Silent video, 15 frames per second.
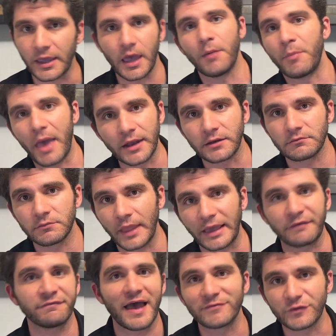a bed, like
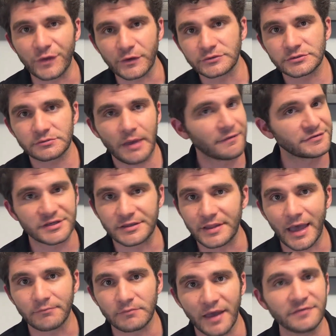5 of those. I've seen
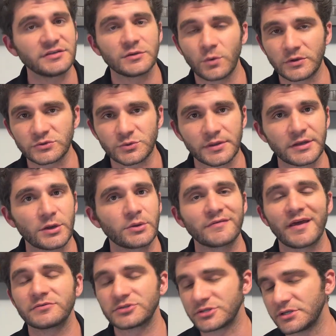that. I've seen ones where they don't even
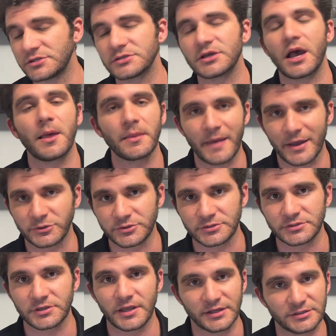have sheets on the
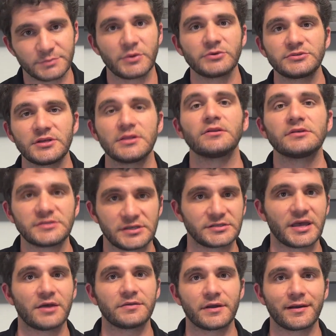mattress and it's posted in the listings
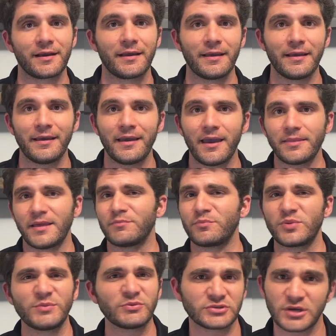out there. And then
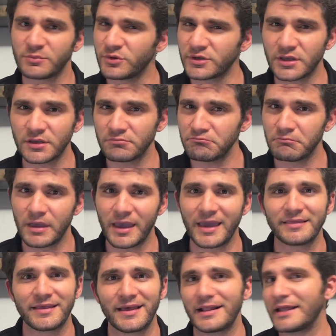people start booking and
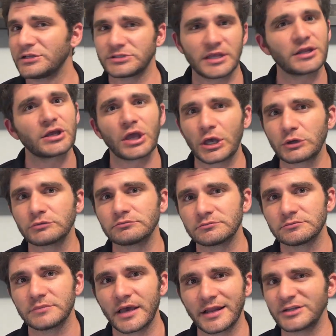then they just let it go.
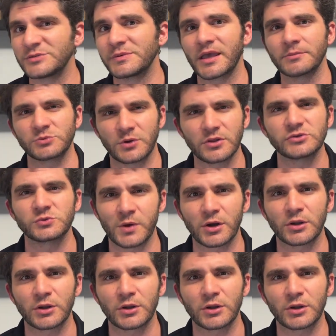And it just becomes one of those weird